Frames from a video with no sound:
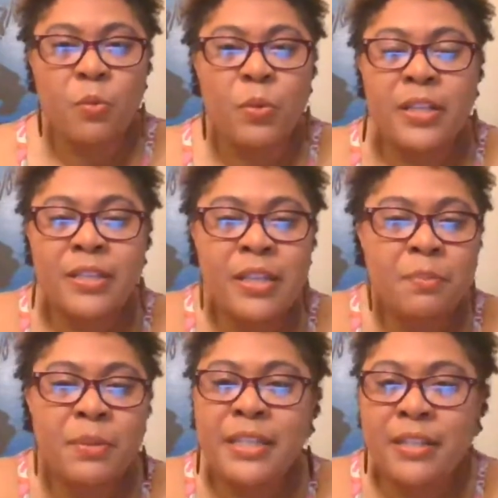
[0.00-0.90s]
We
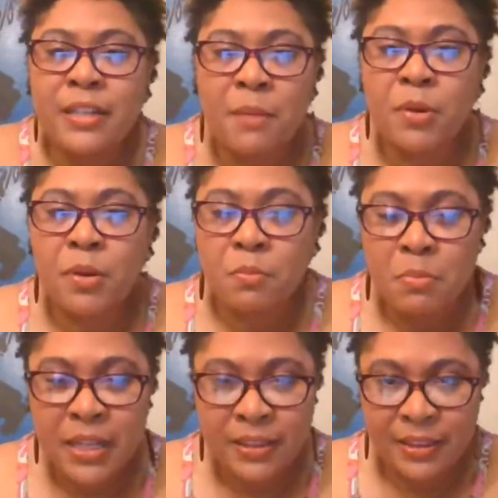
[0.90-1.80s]
simply did not
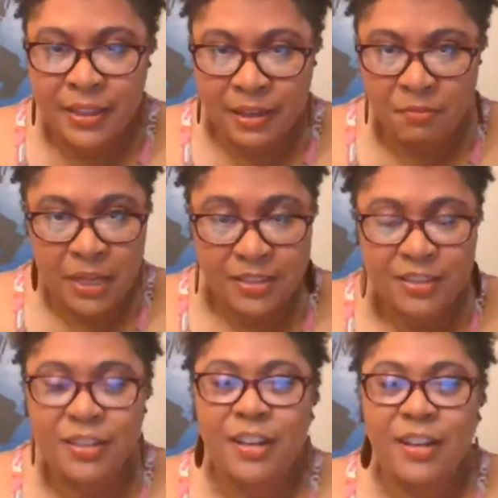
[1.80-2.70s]
permit that
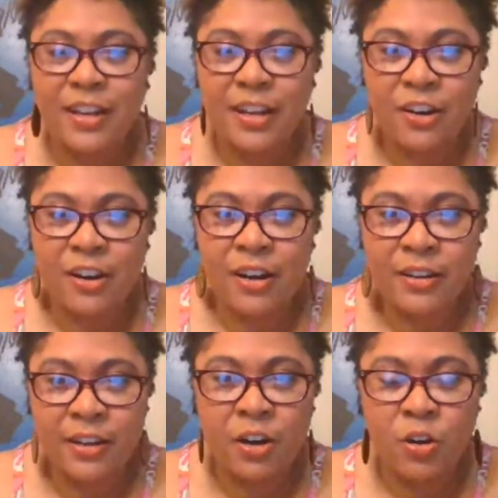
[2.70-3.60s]
mess in
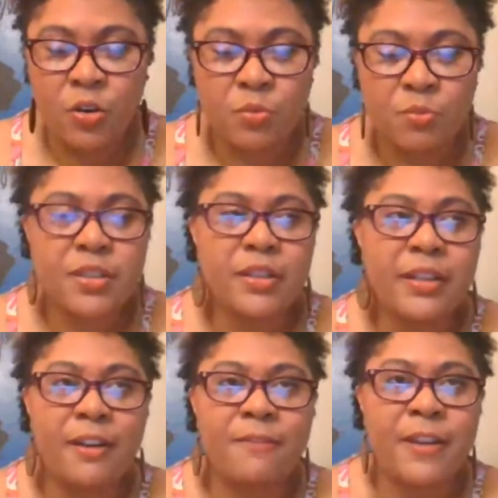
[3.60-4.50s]
our homes,
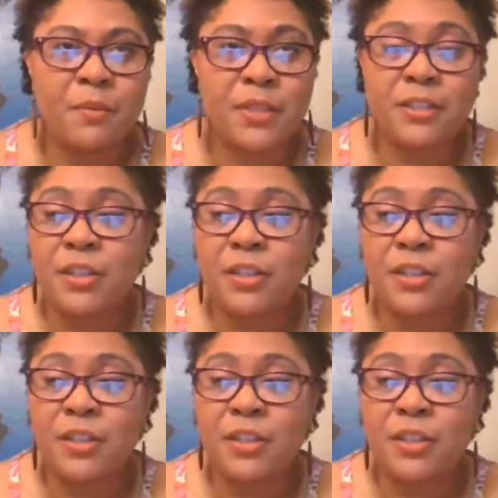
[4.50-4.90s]
in our families.